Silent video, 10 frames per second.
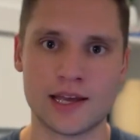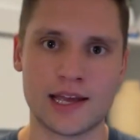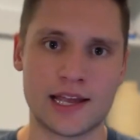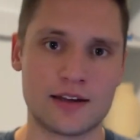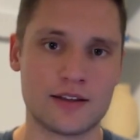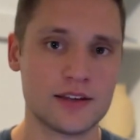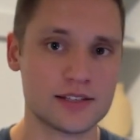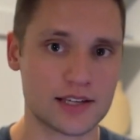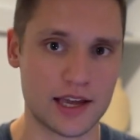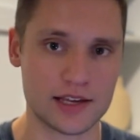And in this
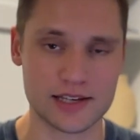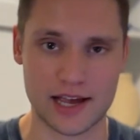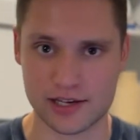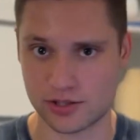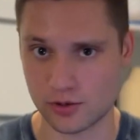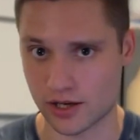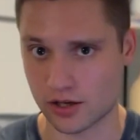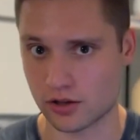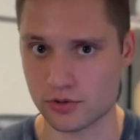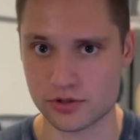case, as you get
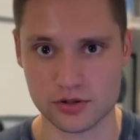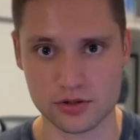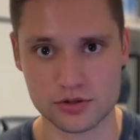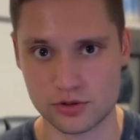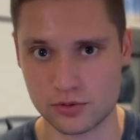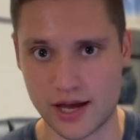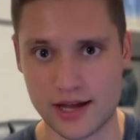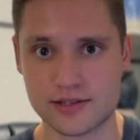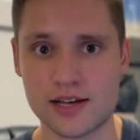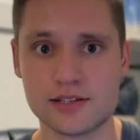closer to that
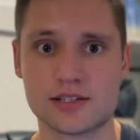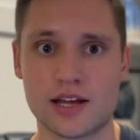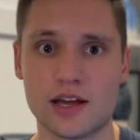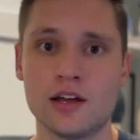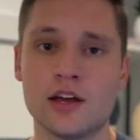test day,